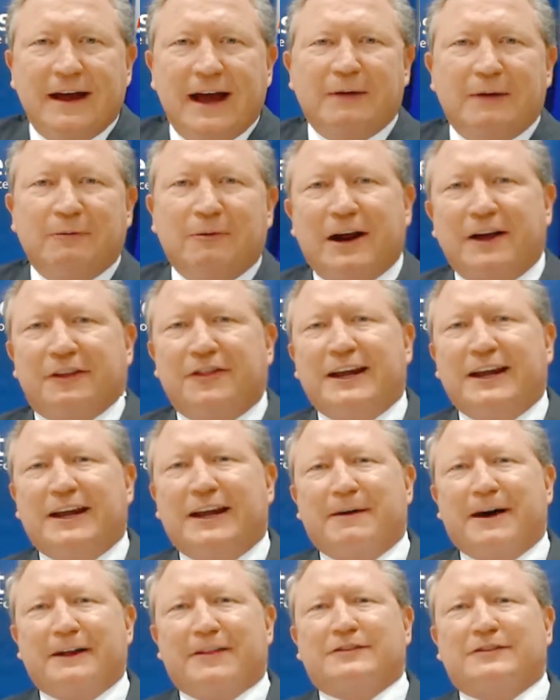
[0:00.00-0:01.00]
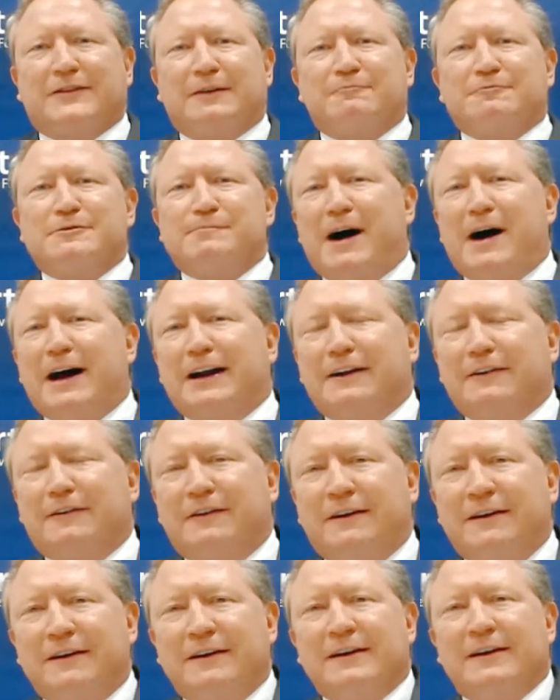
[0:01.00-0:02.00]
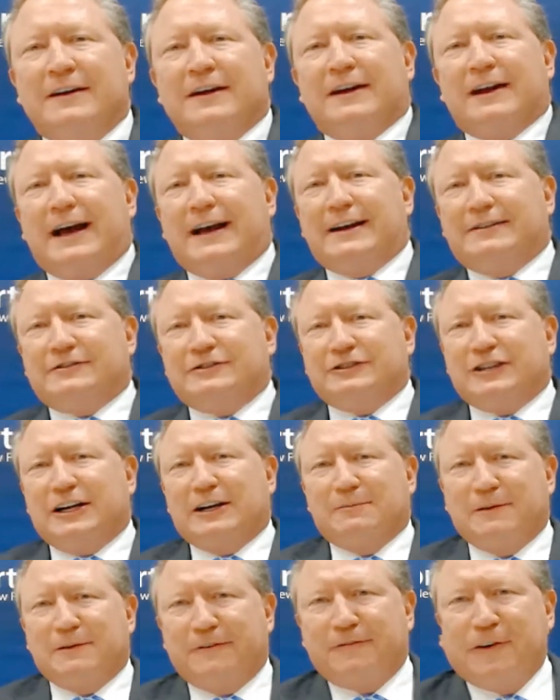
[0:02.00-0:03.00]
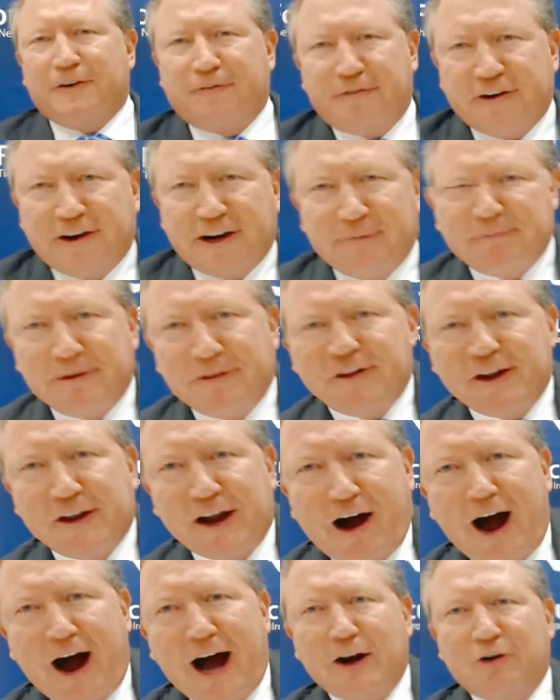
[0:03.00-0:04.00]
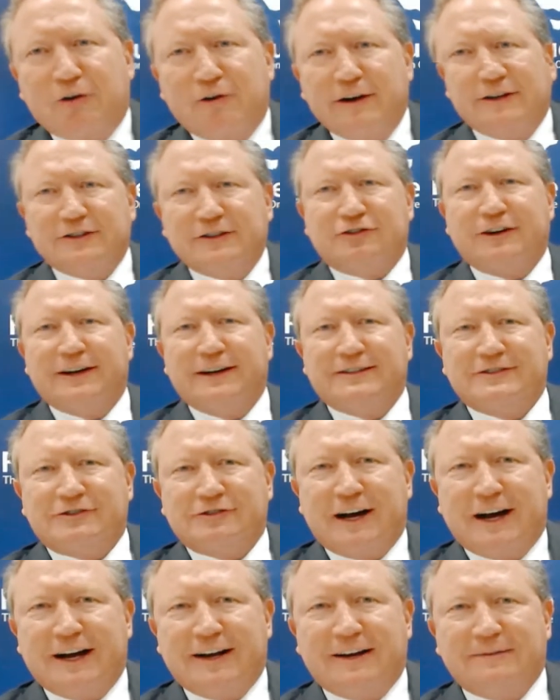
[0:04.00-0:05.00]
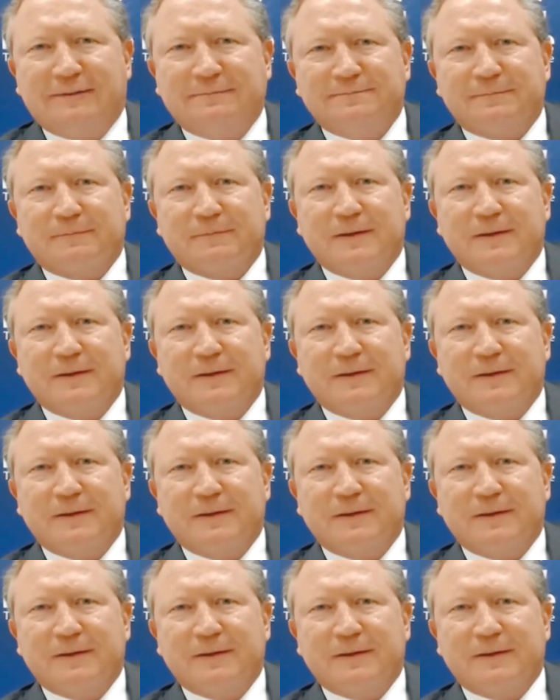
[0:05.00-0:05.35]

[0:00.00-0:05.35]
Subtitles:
And when I think about this, I'm reminded, ladies and gentlemen, if you'll forgive me, of the iron ore industry in Australia.